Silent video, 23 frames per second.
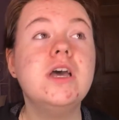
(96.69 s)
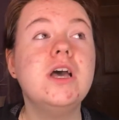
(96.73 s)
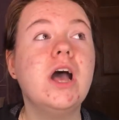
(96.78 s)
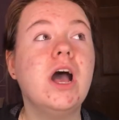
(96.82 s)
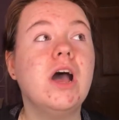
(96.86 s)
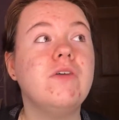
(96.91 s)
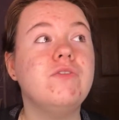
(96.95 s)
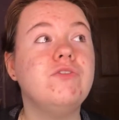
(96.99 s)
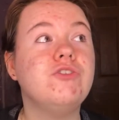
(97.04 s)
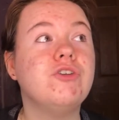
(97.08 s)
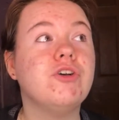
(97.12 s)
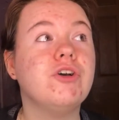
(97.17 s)

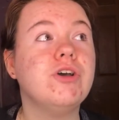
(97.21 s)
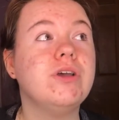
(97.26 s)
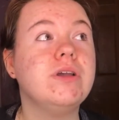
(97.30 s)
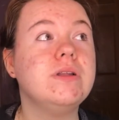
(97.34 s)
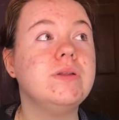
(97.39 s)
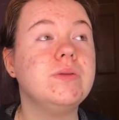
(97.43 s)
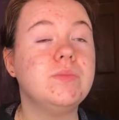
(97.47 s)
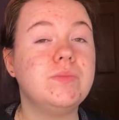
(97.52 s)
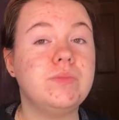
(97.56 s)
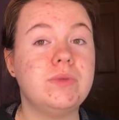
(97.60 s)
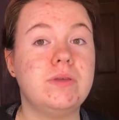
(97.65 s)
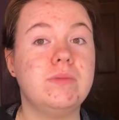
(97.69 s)
I've tried
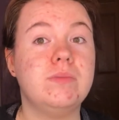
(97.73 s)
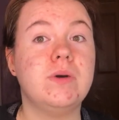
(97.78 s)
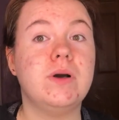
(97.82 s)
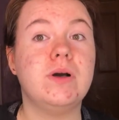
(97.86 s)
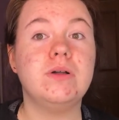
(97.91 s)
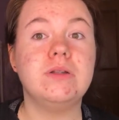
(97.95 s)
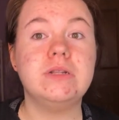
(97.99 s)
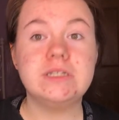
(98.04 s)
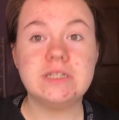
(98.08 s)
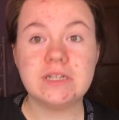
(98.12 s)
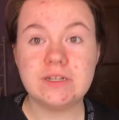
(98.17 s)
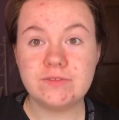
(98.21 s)
Be
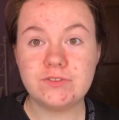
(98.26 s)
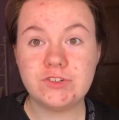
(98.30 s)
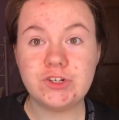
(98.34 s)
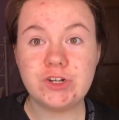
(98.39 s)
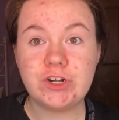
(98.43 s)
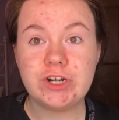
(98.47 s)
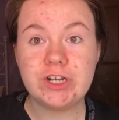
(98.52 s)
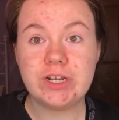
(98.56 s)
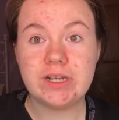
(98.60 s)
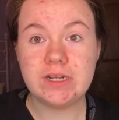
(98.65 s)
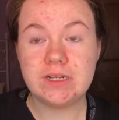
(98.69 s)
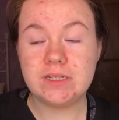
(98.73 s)
Bold, I've
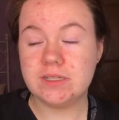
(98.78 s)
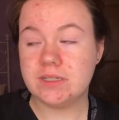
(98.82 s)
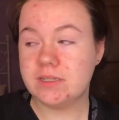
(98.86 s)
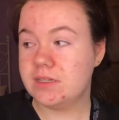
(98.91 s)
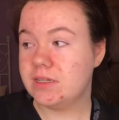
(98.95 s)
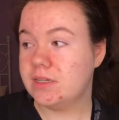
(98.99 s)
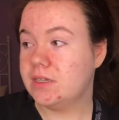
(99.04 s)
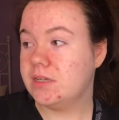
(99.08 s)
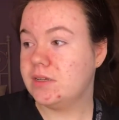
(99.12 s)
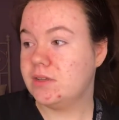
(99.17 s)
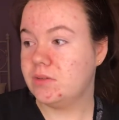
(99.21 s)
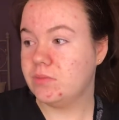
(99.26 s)
tried,
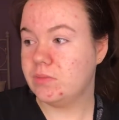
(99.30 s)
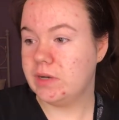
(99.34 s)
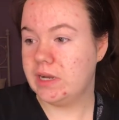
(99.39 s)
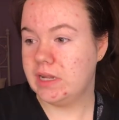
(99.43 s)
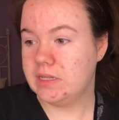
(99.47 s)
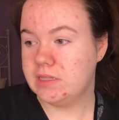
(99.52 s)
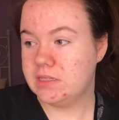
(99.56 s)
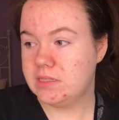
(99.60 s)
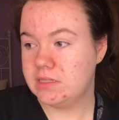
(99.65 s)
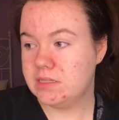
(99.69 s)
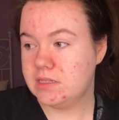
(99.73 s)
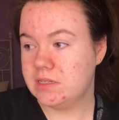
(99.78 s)
what
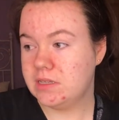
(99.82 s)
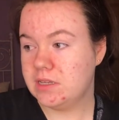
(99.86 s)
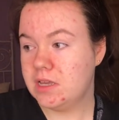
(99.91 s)
else?